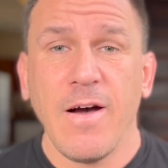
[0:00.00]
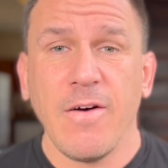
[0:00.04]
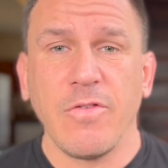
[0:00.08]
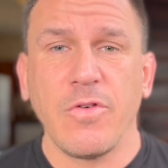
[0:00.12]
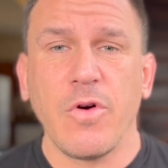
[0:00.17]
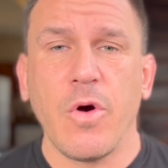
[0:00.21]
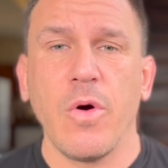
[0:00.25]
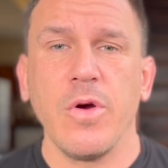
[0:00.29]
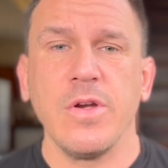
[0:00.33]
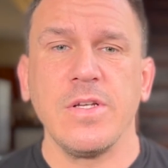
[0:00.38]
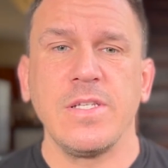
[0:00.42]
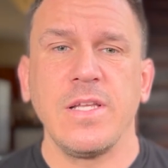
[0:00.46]
Of
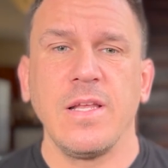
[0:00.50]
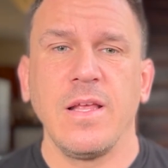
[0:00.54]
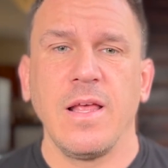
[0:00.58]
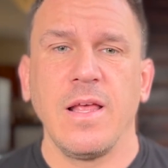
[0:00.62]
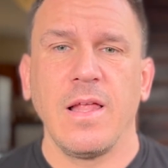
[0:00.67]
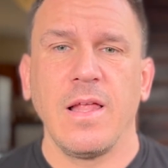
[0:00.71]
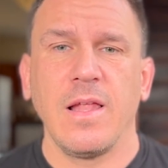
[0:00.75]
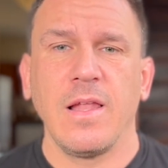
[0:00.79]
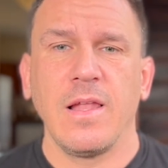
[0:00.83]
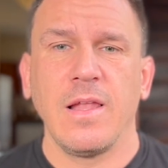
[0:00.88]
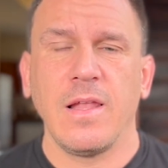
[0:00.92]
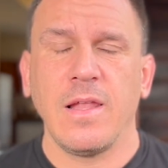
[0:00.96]
course,
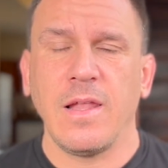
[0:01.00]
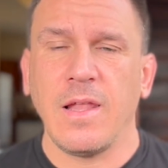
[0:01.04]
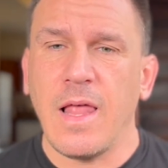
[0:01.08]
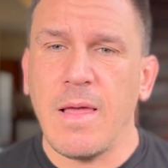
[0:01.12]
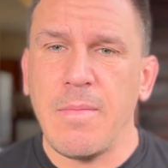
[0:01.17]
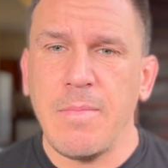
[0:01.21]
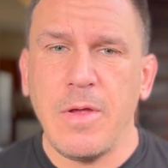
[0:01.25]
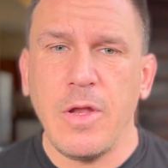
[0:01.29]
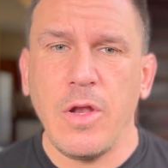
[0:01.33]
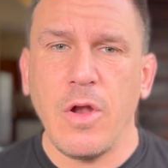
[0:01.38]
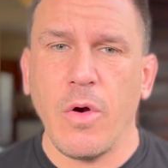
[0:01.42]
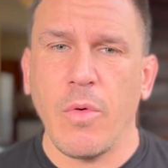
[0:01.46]

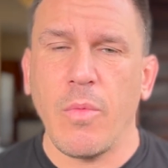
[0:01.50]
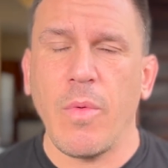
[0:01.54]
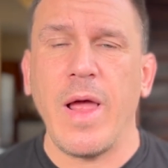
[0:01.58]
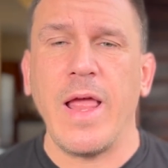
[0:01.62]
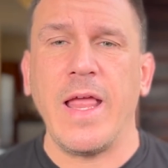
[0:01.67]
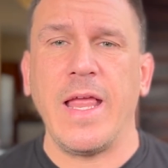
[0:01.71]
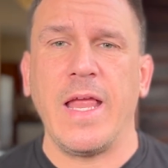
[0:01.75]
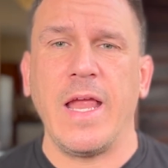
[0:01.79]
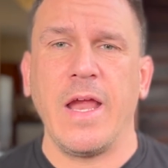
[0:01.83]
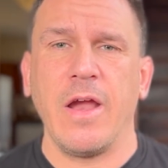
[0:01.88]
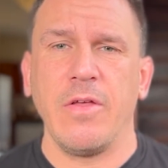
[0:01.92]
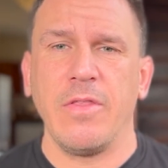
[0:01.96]
let me know
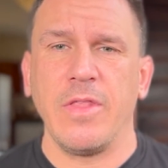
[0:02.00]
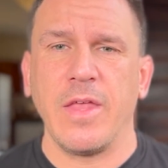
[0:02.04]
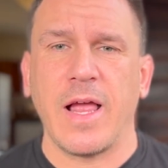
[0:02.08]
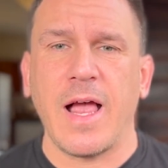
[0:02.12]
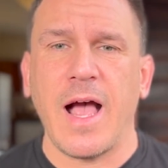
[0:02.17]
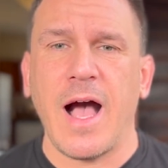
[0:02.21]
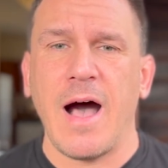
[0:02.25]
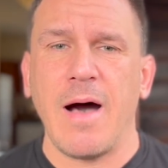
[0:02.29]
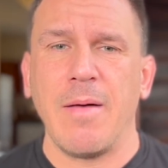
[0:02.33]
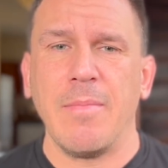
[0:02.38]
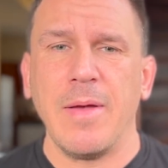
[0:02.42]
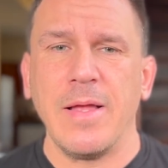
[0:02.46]
right here in the
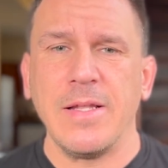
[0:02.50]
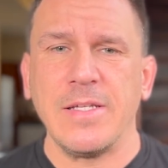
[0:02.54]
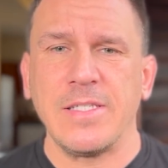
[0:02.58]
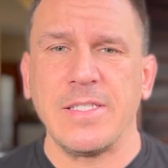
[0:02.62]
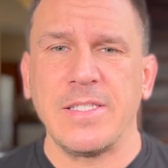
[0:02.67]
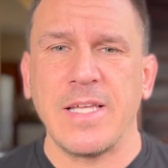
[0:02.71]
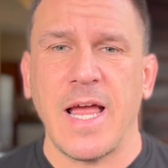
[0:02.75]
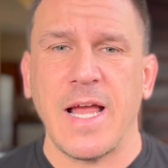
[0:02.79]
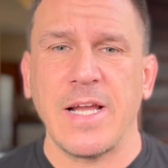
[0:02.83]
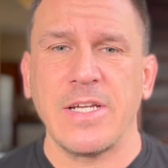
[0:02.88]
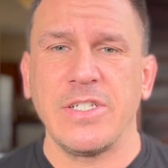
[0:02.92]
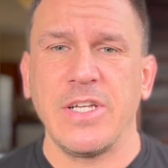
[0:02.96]
comments
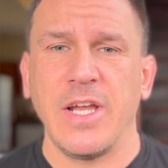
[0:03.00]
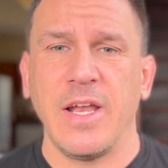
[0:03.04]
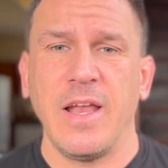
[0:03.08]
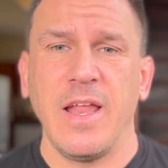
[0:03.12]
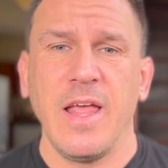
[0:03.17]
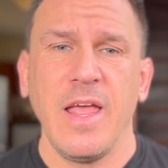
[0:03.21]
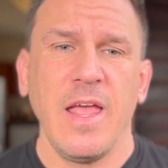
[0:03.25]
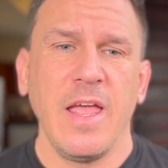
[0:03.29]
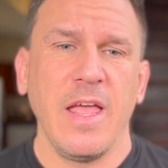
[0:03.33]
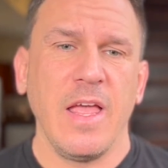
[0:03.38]
section